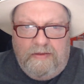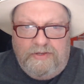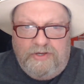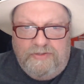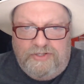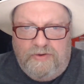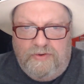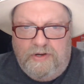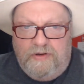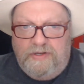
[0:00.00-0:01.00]
John's
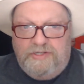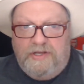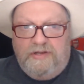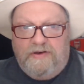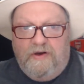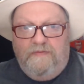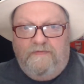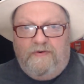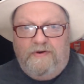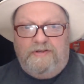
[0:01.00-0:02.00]
organising a
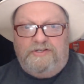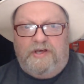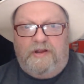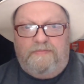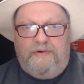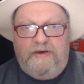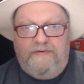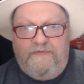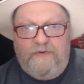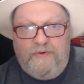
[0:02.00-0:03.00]
convoy to celebrate
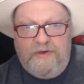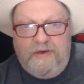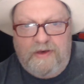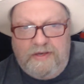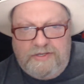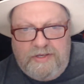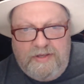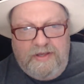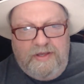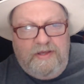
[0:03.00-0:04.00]
40 years.
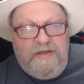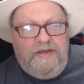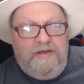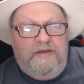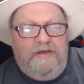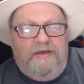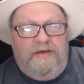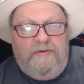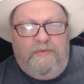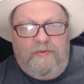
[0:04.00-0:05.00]

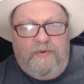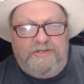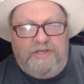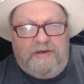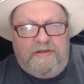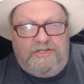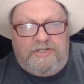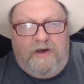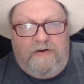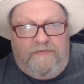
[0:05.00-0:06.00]
Where's it going to
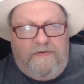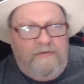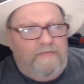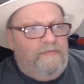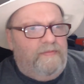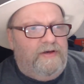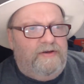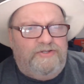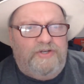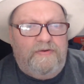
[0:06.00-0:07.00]
start
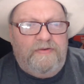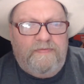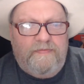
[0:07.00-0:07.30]
from, John?